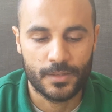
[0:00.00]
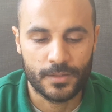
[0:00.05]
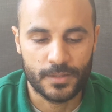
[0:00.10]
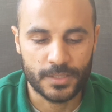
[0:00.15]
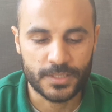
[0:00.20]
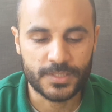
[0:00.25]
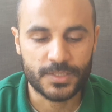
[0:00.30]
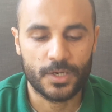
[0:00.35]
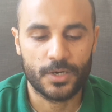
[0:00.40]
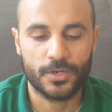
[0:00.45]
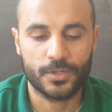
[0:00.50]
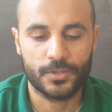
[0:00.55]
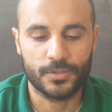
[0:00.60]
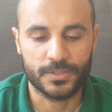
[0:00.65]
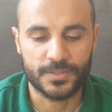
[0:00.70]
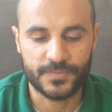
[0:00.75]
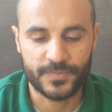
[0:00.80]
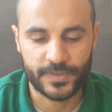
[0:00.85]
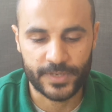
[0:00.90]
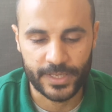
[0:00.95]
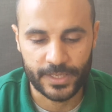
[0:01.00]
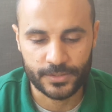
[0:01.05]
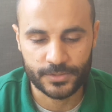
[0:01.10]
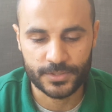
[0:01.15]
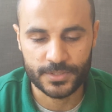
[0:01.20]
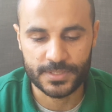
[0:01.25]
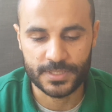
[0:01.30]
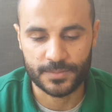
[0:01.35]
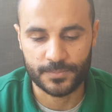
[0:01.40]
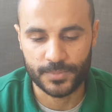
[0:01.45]
This article is very
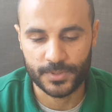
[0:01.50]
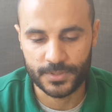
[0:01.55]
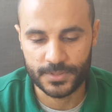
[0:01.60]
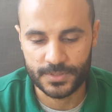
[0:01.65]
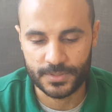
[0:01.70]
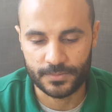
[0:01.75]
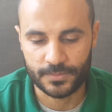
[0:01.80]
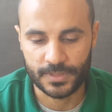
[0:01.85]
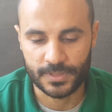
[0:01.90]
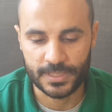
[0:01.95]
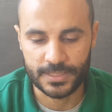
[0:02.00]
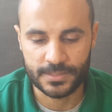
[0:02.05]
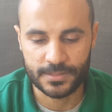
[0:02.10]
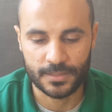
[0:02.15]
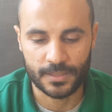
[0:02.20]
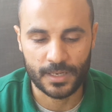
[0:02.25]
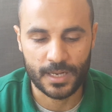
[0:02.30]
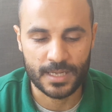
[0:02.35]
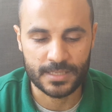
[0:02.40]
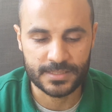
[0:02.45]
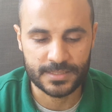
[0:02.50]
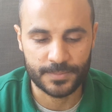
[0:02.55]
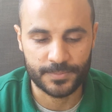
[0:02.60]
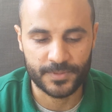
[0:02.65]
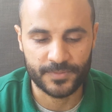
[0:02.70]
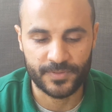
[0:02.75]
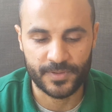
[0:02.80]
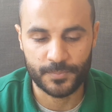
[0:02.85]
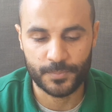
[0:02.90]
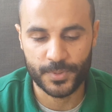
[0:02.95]
interesting because it relates to the concept
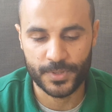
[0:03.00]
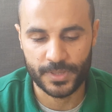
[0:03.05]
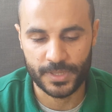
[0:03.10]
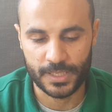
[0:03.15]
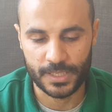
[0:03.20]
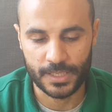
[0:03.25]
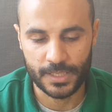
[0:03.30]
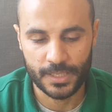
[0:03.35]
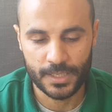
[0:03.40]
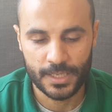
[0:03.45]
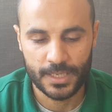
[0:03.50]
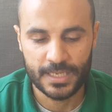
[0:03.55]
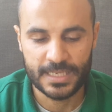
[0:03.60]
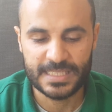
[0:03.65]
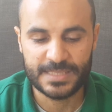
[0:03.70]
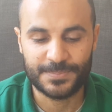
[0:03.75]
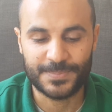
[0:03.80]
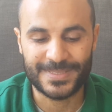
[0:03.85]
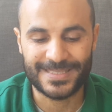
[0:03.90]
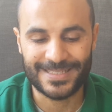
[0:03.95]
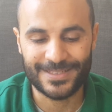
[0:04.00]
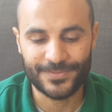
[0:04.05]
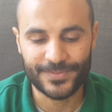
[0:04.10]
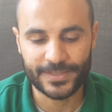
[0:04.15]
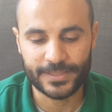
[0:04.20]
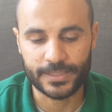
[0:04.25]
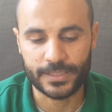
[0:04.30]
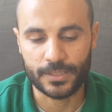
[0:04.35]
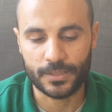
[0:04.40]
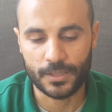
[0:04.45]
of empathy,
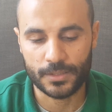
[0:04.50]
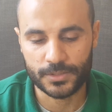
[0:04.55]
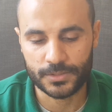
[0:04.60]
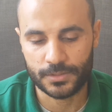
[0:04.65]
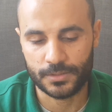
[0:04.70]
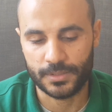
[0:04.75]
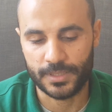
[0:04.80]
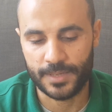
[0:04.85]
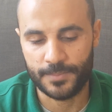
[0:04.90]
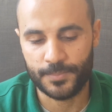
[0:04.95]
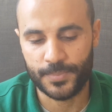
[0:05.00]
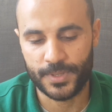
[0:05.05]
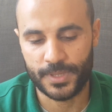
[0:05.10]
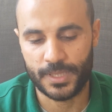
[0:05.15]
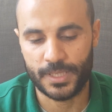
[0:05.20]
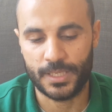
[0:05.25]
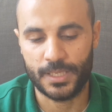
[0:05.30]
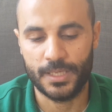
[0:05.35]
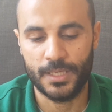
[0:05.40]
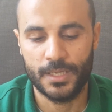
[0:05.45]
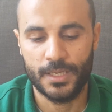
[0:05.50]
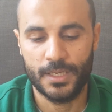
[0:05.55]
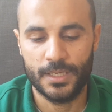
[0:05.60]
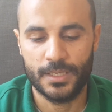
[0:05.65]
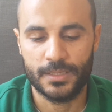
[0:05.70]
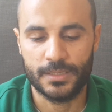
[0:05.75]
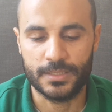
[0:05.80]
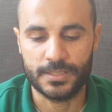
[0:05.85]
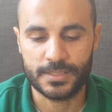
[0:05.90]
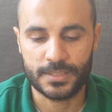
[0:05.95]
specifically cultural empathy,
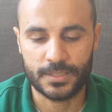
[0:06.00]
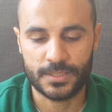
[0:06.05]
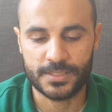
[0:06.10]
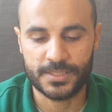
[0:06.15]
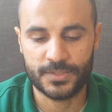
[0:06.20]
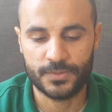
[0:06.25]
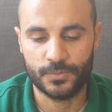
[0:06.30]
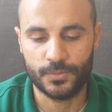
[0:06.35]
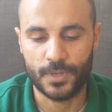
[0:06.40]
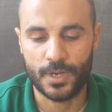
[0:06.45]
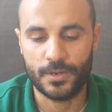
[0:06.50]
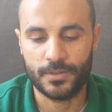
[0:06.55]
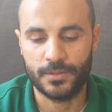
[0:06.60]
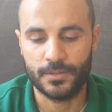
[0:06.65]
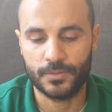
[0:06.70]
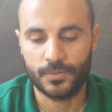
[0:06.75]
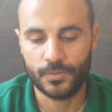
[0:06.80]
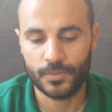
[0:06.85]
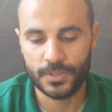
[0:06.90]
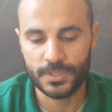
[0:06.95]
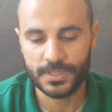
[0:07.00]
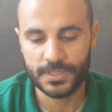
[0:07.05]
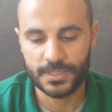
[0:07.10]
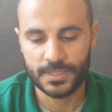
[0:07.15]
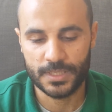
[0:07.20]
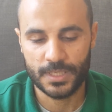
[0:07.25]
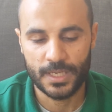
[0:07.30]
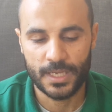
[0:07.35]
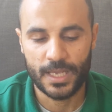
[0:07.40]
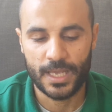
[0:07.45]
discussed throughout the
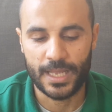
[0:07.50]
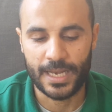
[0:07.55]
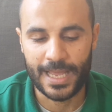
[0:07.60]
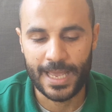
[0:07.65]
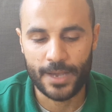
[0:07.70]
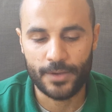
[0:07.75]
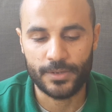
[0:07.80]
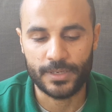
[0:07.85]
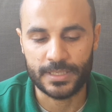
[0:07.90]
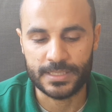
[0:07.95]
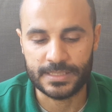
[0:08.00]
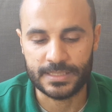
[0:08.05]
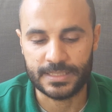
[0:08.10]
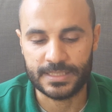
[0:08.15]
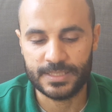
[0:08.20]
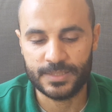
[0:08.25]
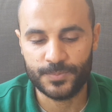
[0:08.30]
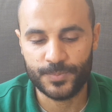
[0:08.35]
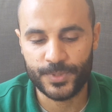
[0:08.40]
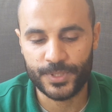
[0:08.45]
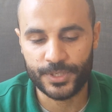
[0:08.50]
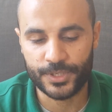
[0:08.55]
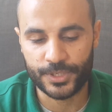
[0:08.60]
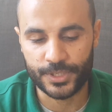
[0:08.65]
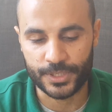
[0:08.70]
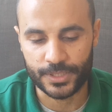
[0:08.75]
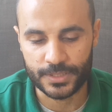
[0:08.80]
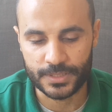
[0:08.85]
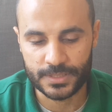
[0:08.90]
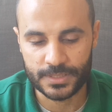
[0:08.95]
course, and how it is
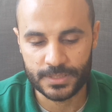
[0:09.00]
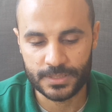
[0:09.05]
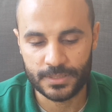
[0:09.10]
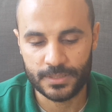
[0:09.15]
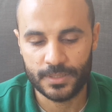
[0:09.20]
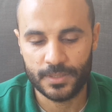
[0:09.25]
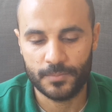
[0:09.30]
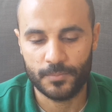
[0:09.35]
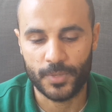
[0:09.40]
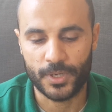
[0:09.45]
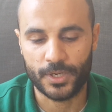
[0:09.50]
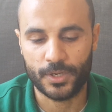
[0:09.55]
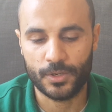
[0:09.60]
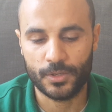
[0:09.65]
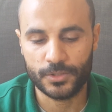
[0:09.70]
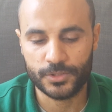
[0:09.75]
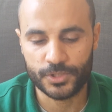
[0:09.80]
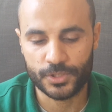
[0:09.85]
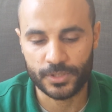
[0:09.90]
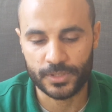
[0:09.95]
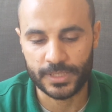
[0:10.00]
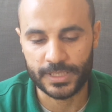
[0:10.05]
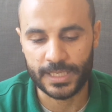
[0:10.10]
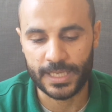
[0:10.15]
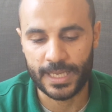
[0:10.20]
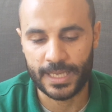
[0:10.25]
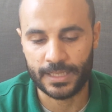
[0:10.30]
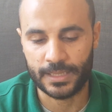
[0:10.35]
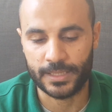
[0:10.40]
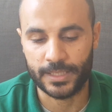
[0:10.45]
experienced by culturally
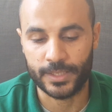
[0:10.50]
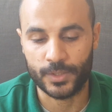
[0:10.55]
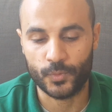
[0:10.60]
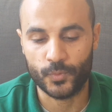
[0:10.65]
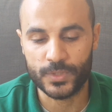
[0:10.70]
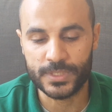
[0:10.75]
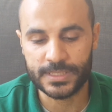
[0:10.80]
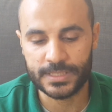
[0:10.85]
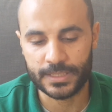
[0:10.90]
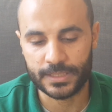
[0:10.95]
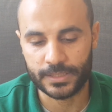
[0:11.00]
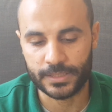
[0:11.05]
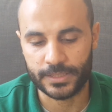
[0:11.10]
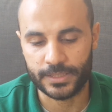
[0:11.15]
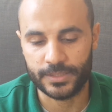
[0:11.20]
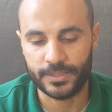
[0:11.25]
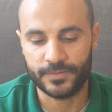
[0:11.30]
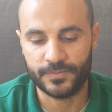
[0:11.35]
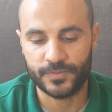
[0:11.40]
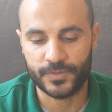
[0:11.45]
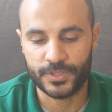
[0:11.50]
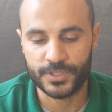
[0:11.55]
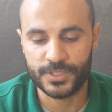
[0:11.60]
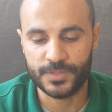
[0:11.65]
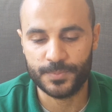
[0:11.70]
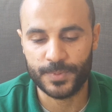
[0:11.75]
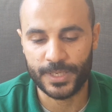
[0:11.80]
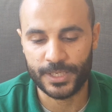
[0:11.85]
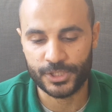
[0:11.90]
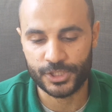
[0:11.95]
and linguistically diverse
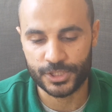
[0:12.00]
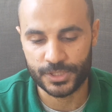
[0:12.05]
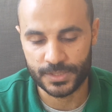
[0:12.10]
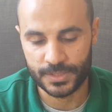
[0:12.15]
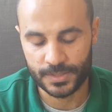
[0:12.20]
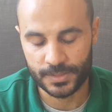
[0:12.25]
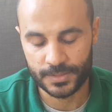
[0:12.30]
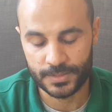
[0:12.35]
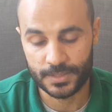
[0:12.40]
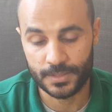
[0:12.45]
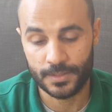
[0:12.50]
patients.